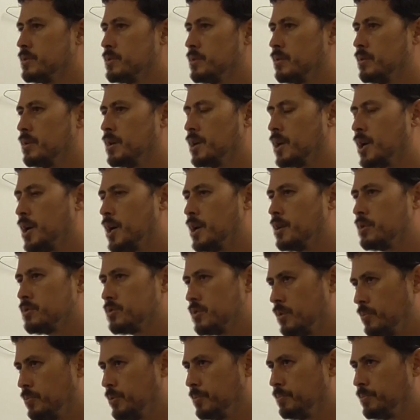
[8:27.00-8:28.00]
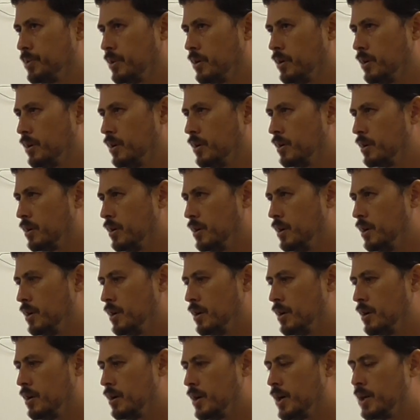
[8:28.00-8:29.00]
to indicate a triple bond,
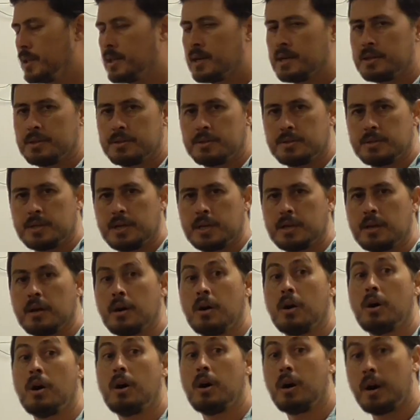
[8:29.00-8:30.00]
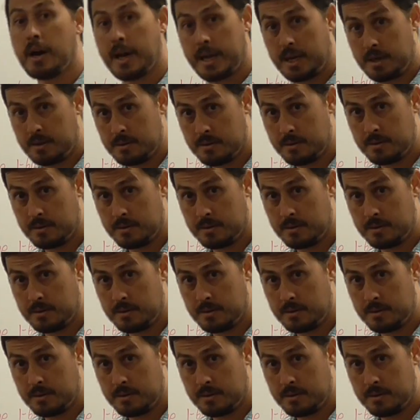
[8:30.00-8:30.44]
and that is set ine.